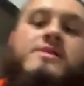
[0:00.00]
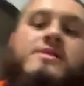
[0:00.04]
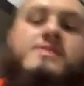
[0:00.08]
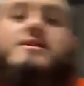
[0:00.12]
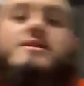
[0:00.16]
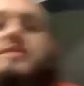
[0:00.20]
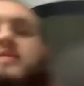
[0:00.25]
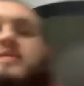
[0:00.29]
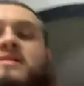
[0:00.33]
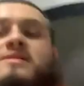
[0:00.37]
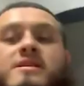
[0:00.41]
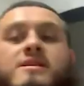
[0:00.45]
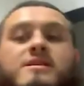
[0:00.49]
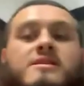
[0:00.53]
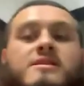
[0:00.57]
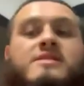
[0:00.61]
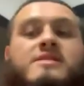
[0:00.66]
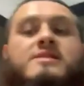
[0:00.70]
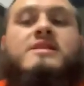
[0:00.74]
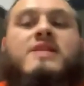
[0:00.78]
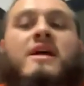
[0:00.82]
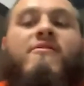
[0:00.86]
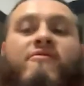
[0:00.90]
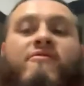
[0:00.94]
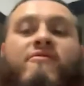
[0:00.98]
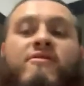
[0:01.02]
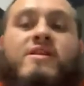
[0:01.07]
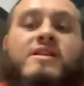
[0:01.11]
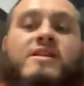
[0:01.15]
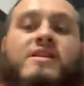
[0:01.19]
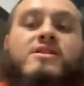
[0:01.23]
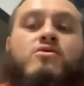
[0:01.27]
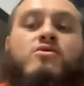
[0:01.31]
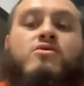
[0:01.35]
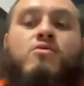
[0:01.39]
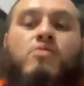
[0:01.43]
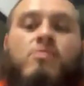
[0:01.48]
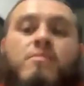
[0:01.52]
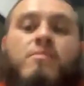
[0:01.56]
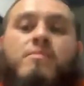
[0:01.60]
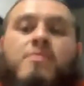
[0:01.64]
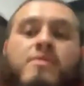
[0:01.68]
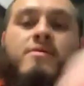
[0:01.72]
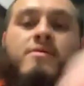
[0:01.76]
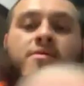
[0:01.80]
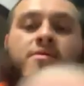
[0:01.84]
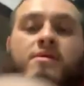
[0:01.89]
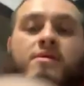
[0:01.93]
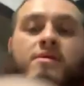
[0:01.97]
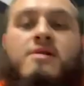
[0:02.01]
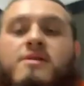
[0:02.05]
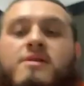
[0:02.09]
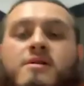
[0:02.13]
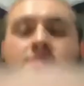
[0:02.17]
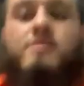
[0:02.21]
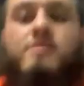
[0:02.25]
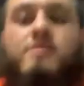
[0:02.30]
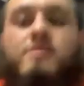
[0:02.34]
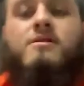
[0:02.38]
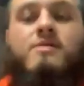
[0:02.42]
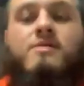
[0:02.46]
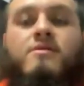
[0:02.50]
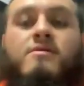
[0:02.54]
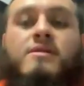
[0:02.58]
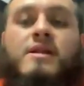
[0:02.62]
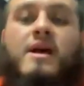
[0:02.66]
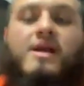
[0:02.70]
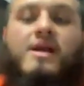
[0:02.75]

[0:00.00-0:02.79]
this is definitely doable. You know, like